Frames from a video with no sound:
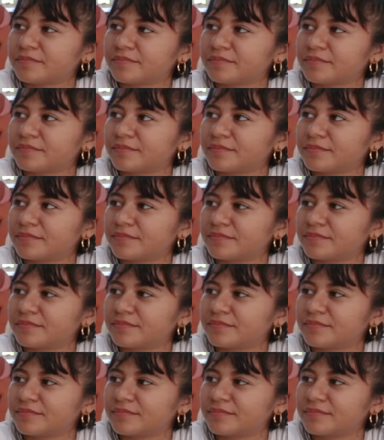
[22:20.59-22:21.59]

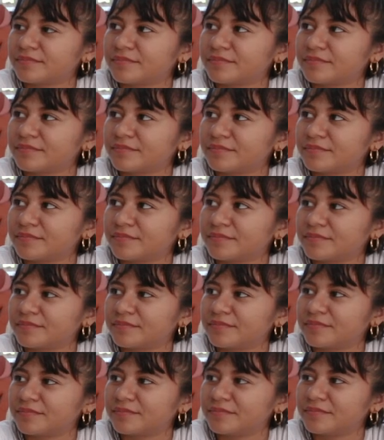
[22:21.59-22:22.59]

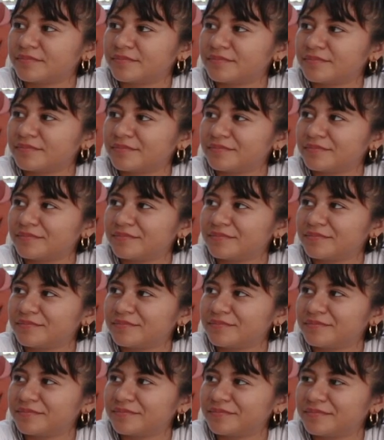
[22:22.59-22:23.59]

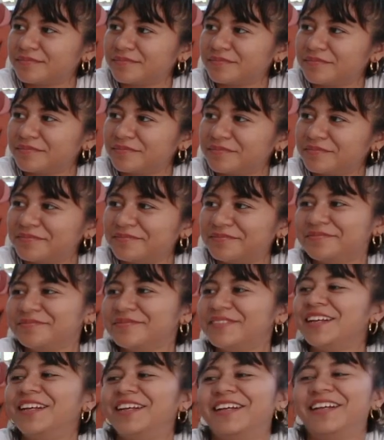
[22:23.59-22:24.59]

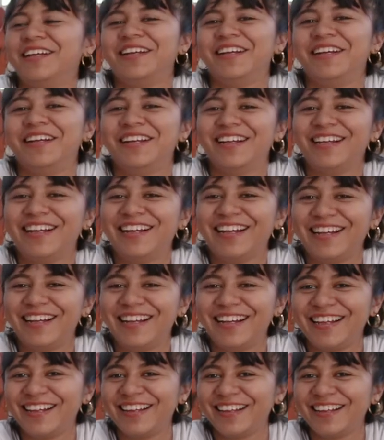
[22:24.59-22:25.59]

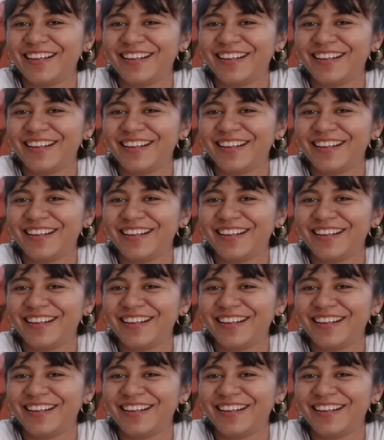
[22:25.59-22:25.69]
This person isn't speaking.